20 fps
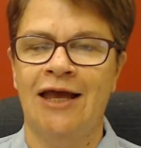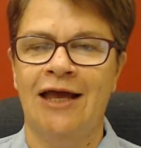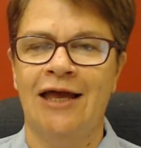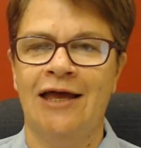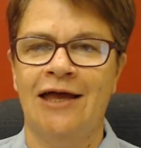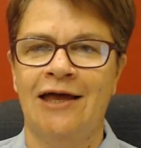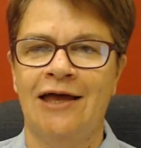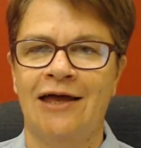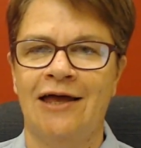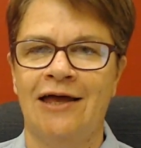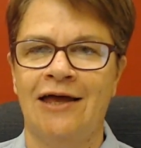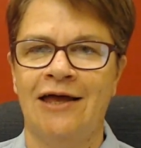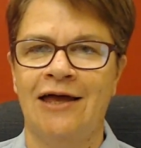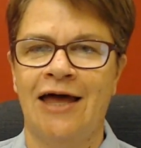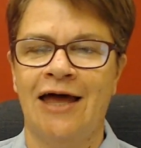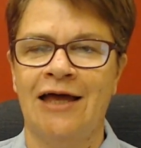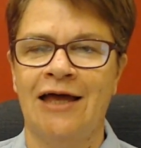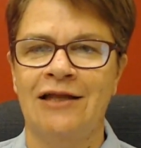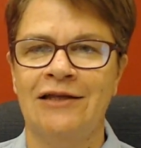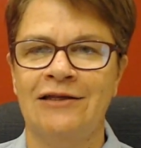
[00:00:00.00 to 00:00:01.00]
uh,
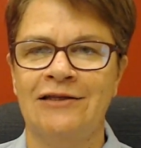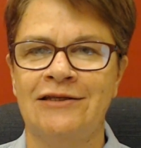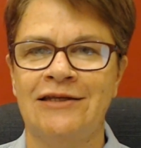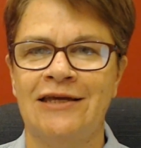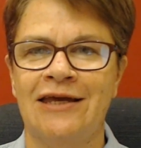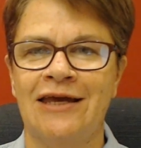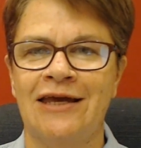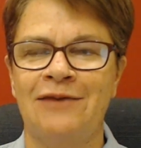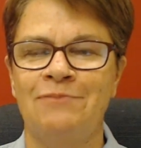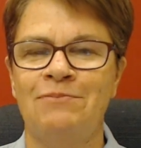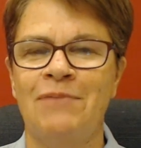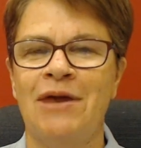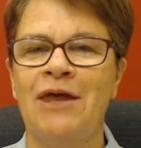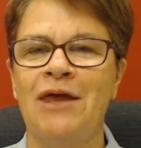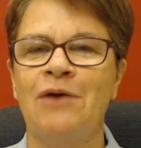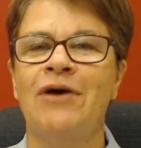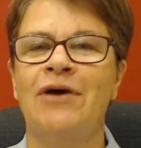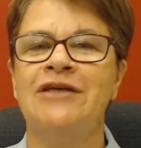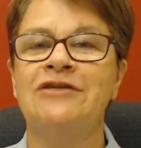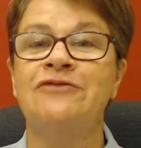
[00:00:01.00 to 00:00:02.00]
and uh, in
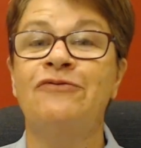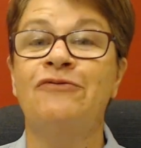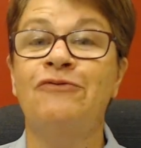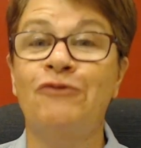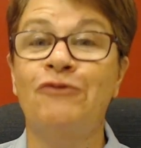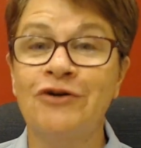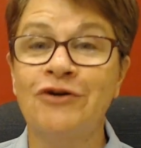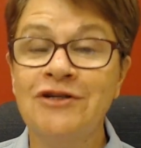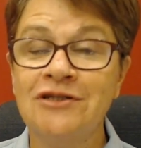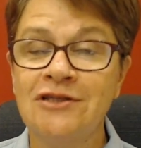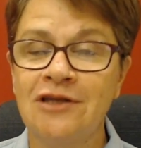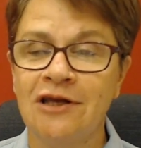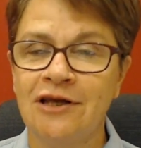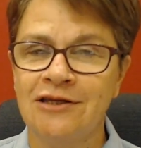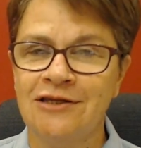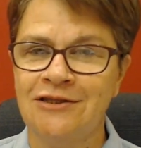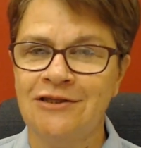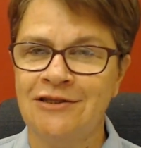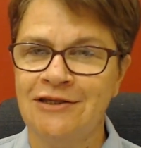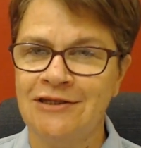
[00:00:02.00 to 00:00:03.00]
many ways forced
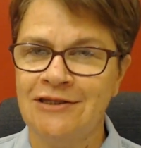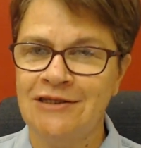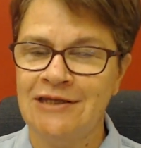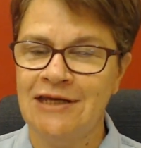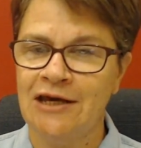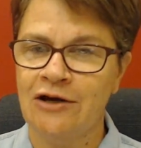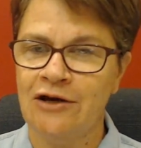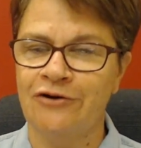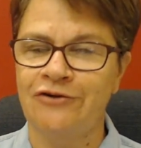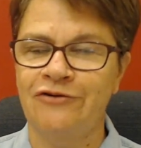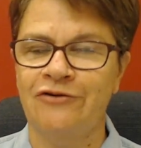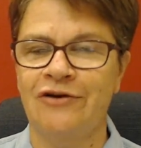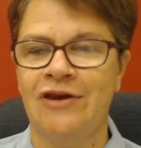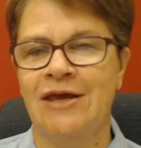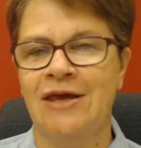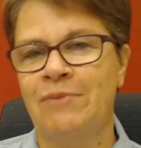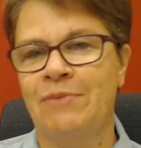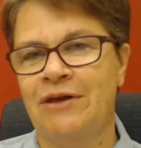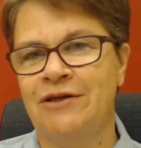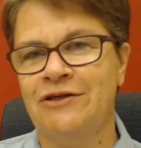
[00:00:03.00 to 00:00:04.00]
us to take our
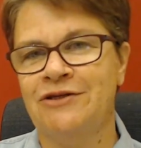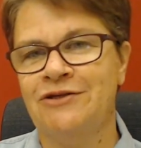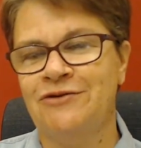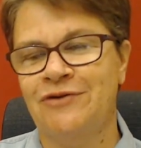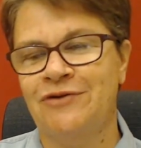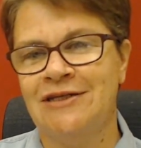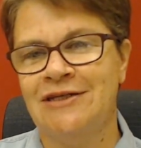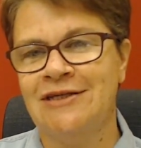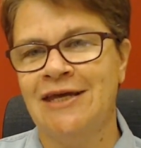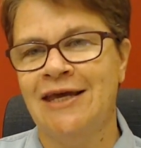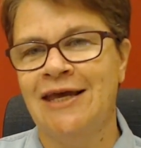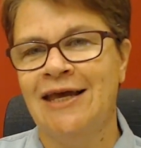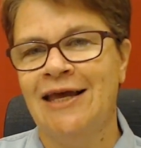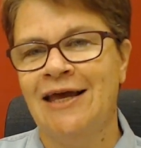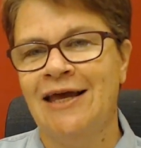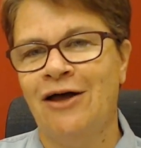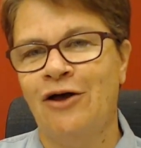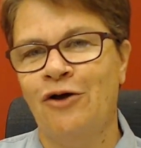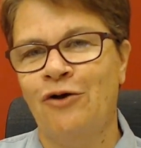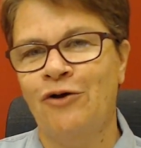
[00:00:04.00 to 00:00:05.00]
training ministries
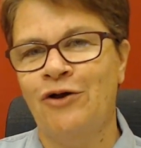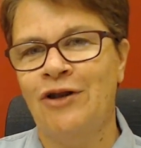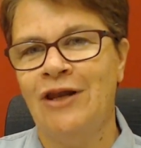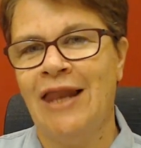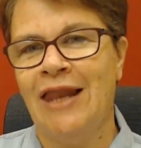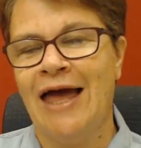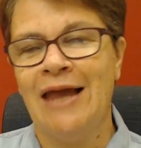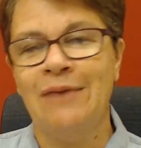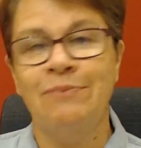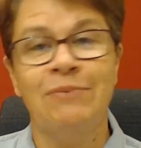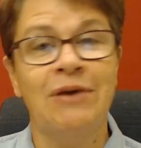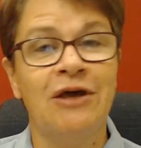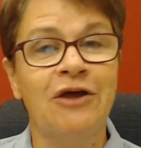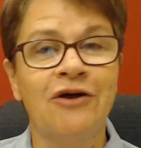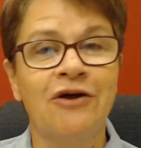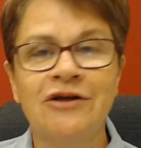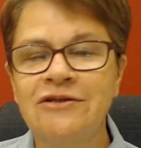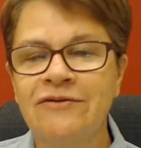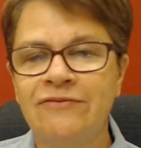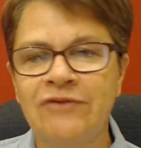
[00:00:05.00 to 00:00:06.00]
uh, online
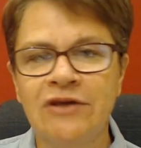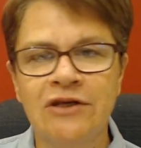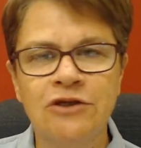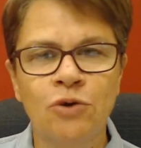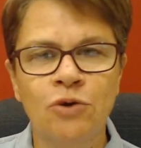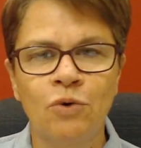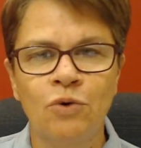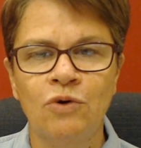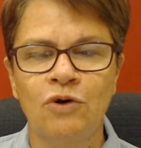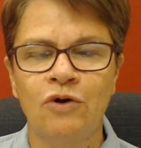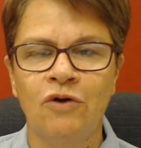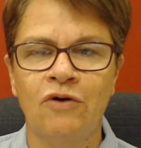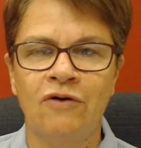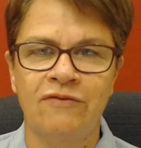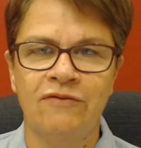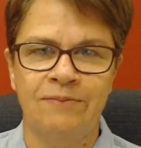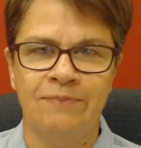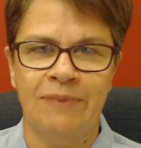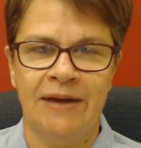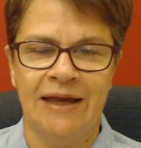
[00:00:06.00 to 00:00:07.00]
because of this whole
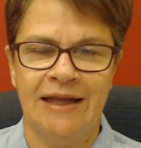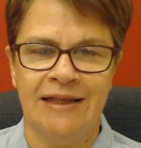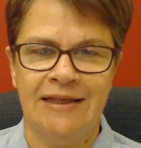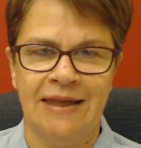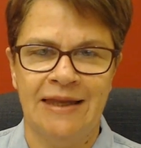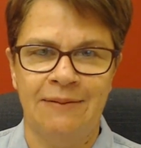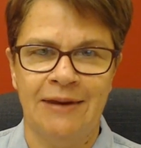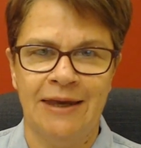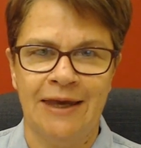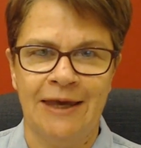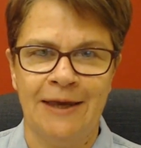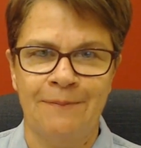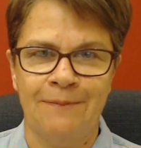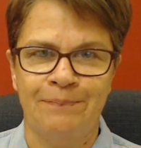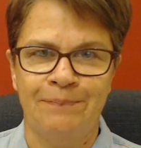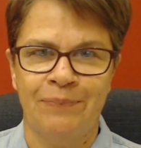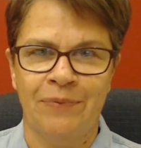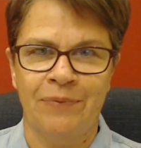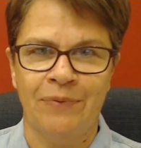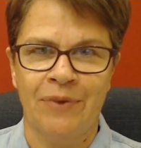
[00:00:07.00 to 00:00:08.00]
COVID pandemic.
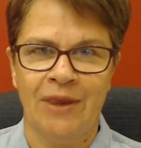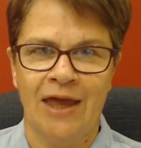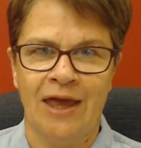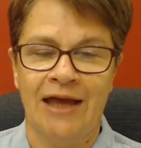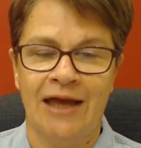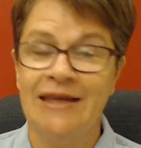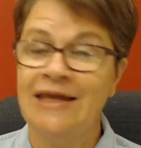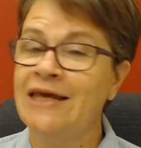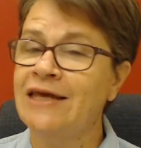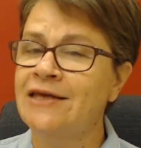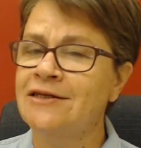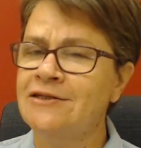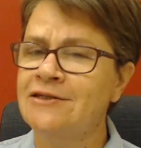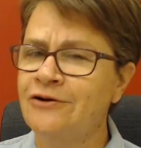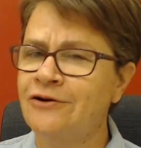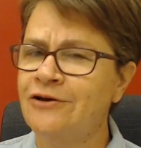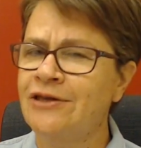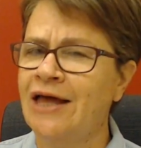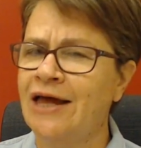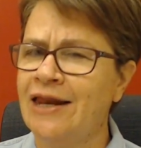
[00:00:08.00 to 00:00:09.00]
And He has
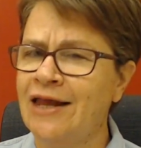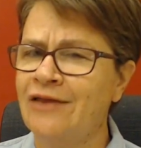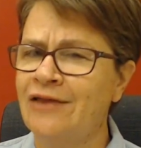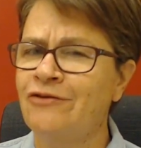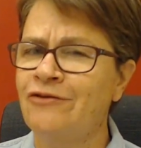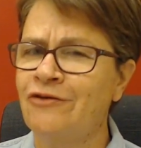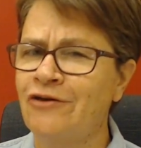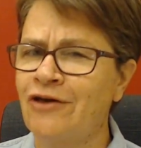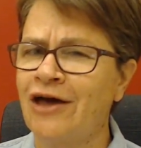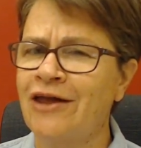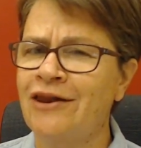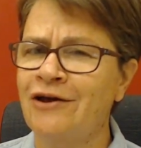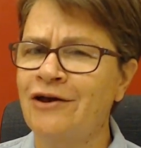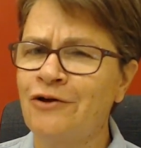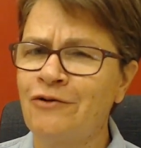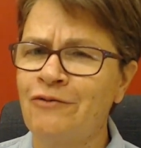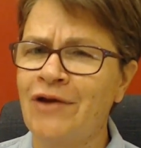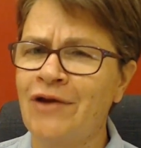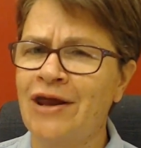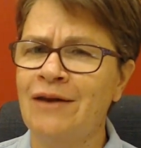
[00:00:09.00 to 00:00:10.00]
turned that into an
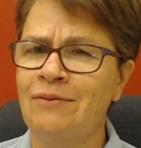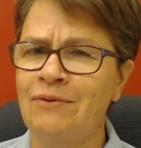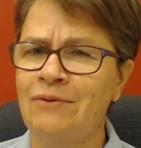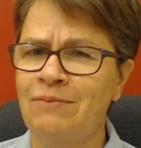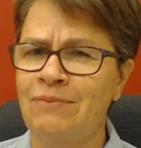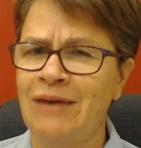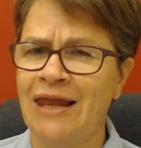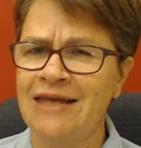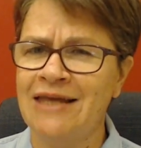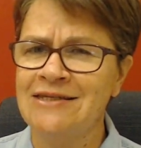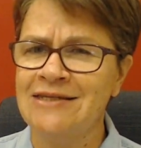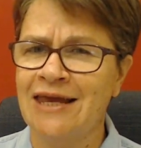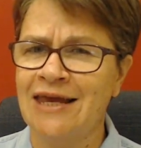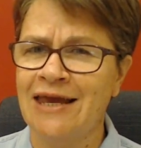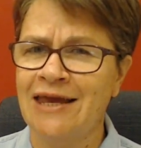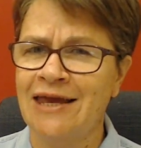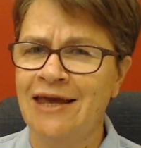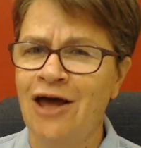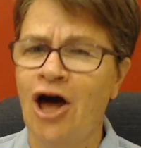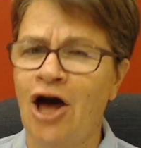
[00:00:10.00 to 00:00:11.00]
incredible
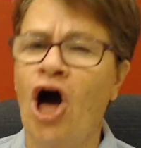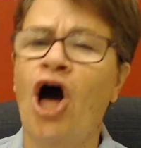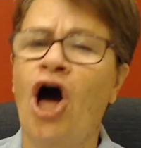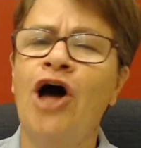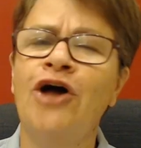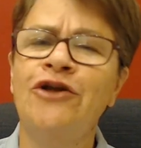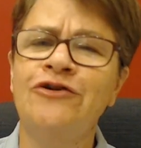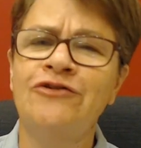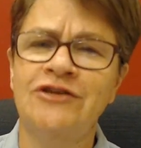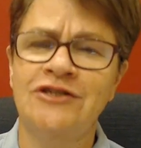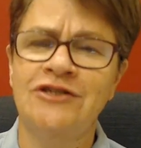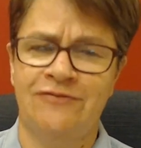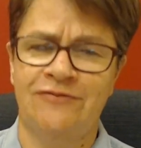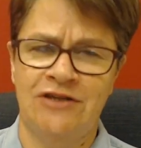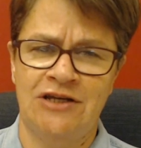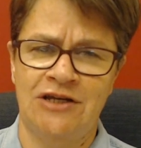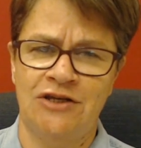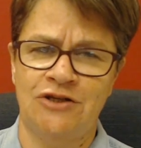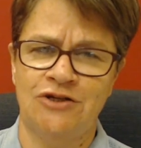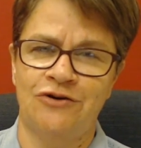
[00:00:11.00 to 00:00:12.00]
blessing. Hundreds of
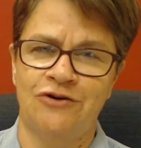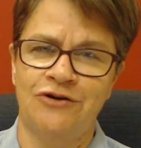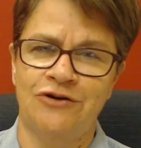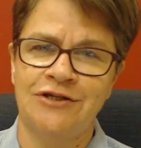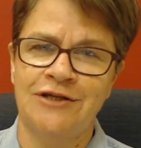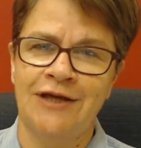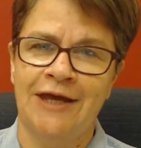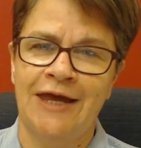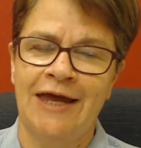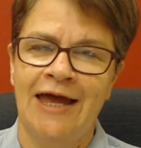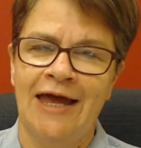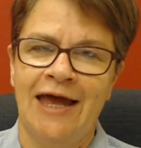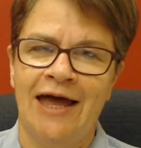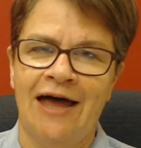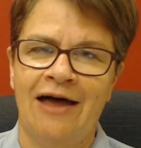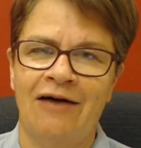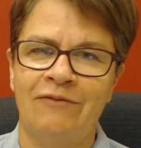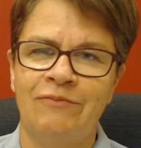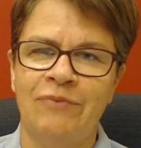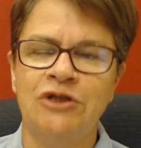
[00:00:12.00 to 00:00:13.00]
teachers
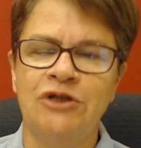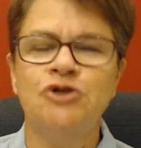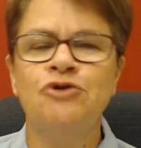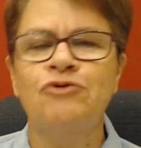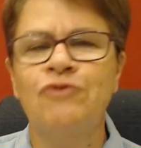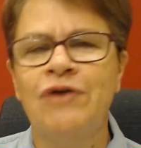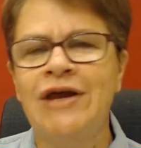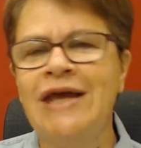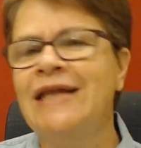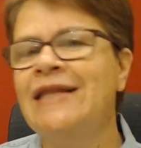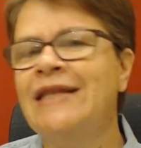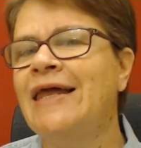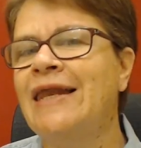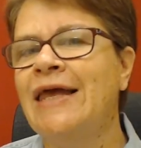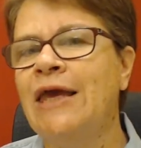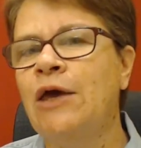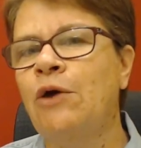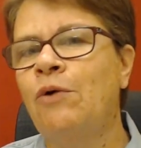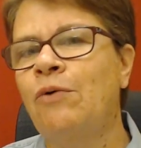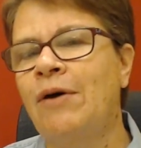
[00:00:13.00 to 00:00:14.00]
have been trained and
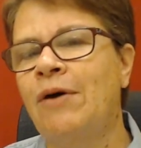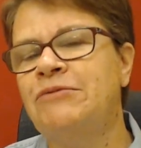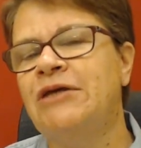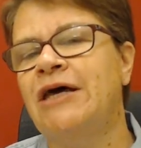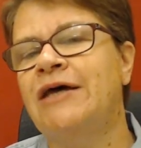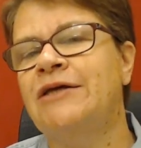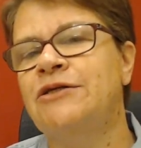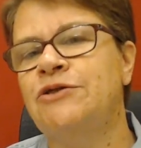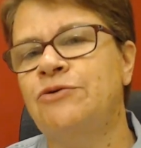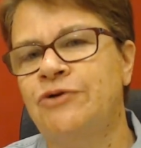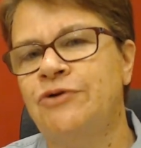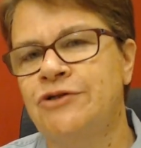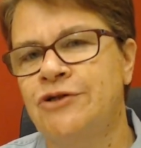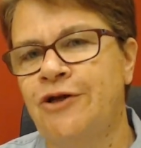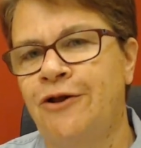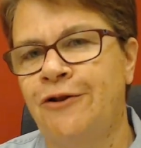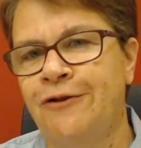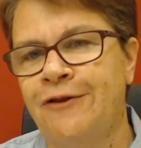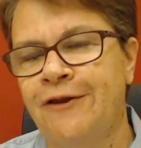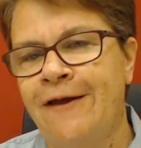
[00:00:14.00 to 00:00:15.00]
equipped as a
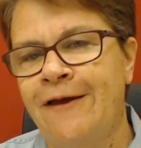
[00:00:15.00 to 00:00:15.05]
result